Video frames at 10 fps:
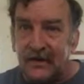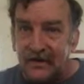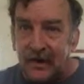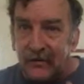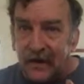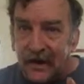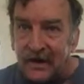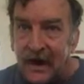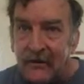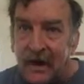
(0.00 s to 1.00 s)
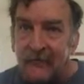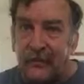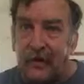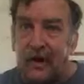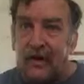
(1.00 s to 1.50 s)
There's no blood in that
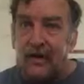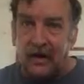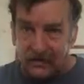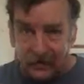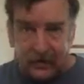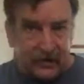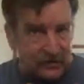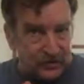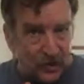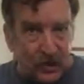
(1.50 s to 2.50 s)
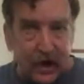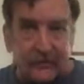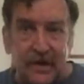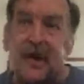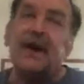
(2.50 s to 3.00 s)
RAV4, the one that showed
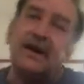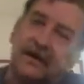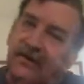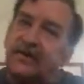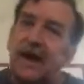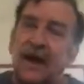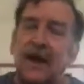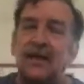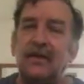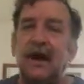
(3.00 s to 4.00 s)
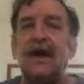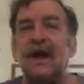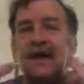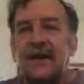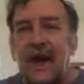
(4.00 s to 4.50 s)
up. Get that out of the way.
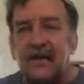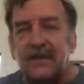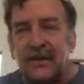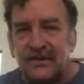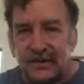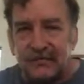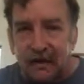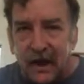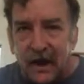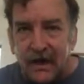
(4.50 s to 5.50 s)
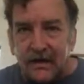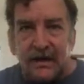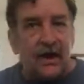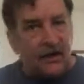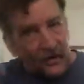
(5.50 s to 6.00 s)
Now Teresa's blood,
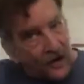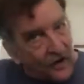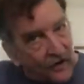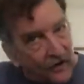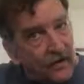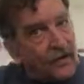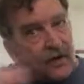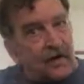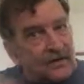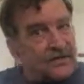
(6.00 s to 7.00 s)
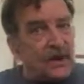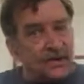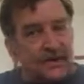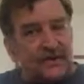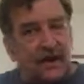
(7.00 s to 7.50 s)
her hair,
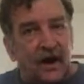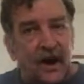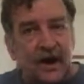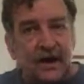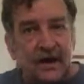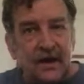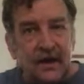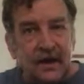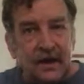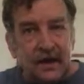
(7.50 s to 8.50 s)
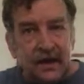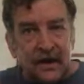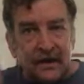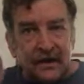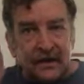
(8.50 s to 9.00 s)
stuck to the side,
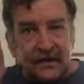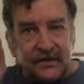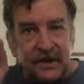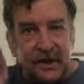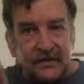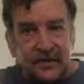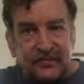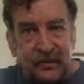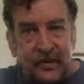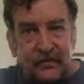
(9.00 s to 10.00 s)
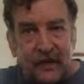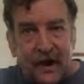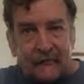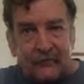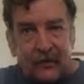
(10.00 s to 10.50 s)
is in the 3rd
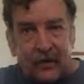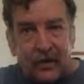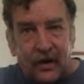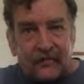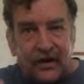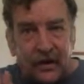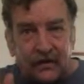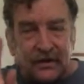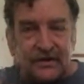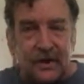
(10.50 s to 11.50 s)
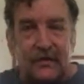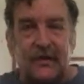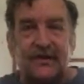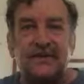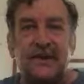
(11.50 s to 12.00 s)
RAV4, and the only time
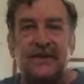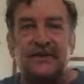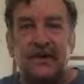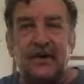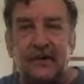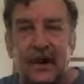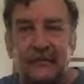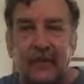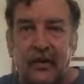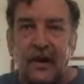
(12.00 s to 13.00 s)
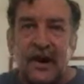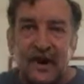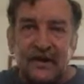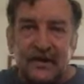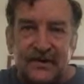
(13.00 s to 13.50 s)
that we see the 3rd RAV4
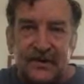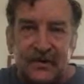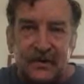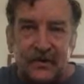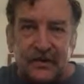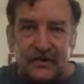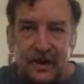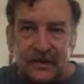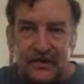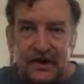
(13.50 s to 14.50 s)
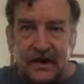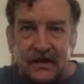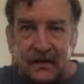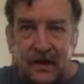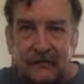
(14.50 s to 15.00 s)
is it sitting in the Wisconsin
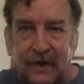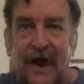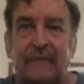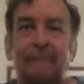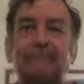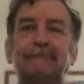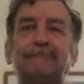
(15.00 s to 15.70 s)
State Crime Lab.